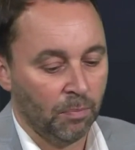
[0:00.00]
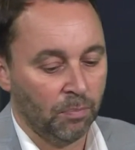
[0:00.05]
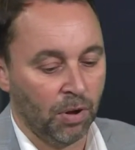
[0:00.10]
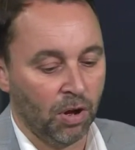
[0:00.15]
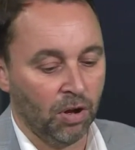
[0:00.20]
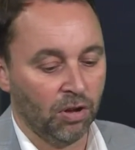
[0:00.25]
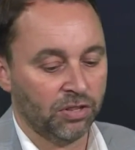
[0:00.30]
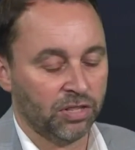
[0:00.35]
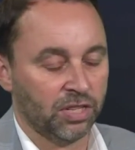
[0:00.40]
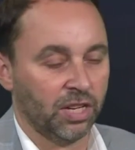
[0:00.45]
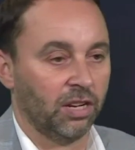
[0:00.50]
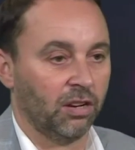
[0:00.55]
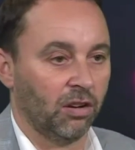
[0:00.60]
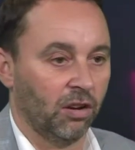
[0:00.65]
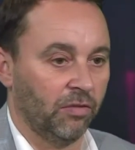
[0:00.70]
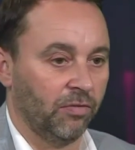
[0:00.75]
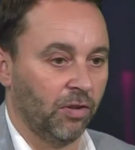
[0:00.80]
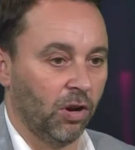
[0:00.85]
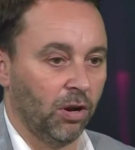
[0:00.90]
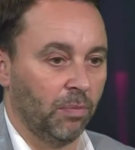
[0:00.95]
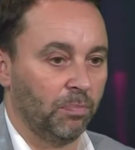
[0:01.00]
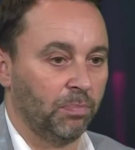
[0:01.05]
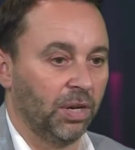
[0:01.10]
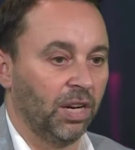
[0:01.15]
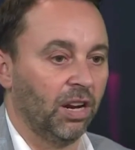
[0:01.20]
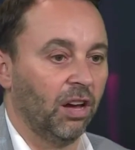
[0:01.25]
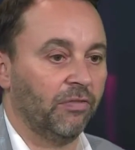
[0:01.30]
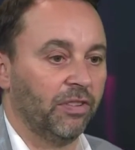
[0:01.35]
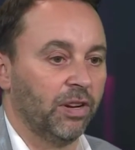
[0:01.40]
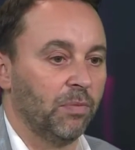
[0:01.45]
passing of our
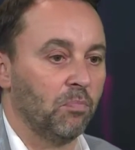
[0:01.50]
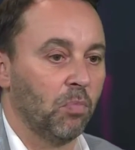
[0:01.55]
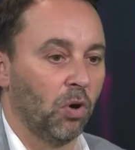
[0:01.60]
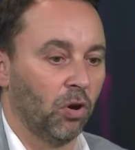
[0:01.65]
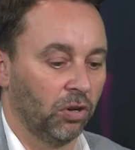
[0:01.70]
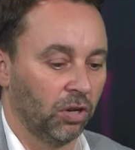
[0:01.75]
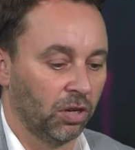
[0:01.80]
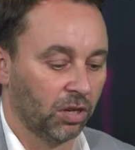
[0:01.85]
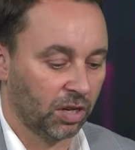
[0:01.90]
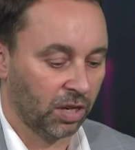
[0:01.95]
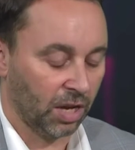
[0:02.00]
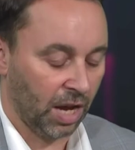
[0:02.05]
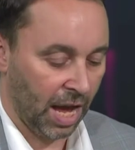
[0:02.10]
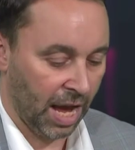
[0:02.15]
beloved monarch